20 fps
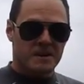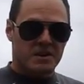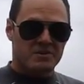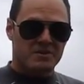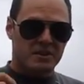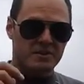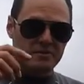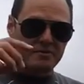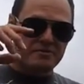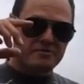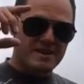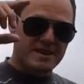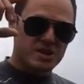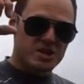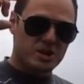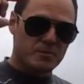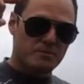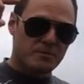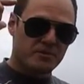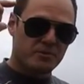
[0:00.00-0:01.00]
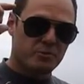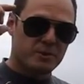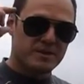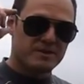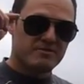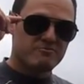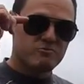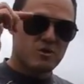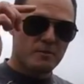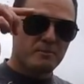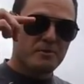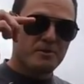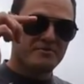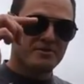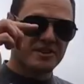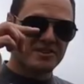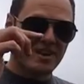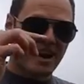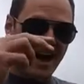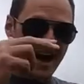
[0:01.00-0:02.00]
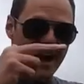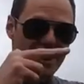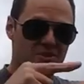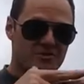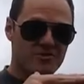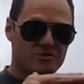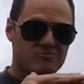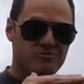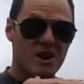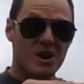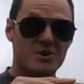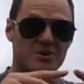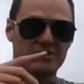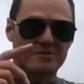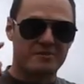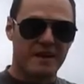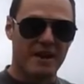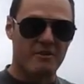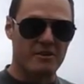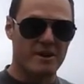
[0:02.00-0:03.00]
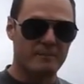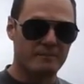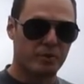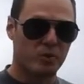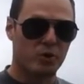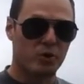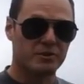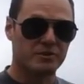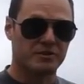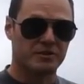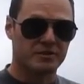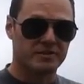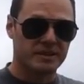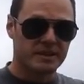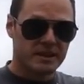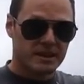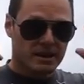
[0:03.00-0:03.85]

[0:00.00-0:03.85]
So the friction between the rubber of the tyre and the road is very important.